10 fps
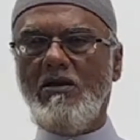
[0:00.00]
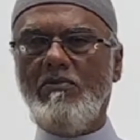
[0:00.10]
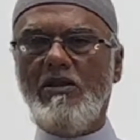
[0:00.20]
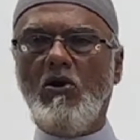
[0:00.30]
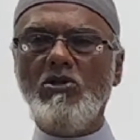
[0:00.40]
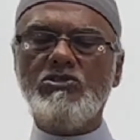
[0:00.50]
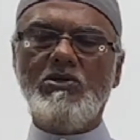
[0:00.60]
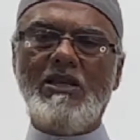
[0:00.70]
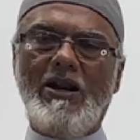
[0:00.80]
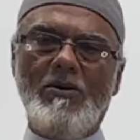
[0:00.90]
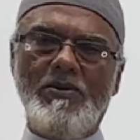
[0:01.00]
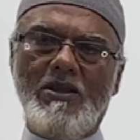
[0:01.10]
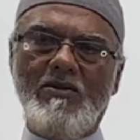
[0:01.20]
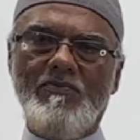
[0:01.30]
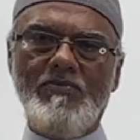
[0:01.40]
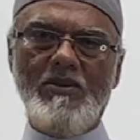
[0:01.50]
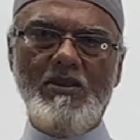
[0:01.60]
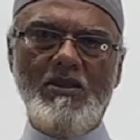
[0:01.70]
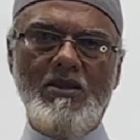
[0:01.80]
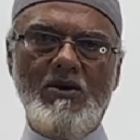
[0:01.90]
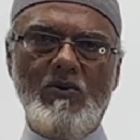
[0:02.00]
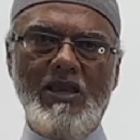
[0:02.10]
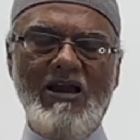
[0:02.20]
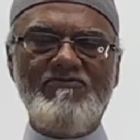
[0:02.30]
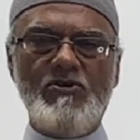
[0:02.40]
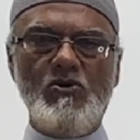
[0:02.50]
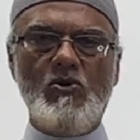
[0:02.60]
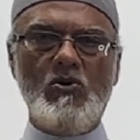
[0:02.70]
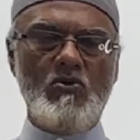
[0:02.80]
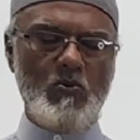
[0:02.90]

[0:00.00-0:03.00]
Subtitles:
And also in Arabic, we have to know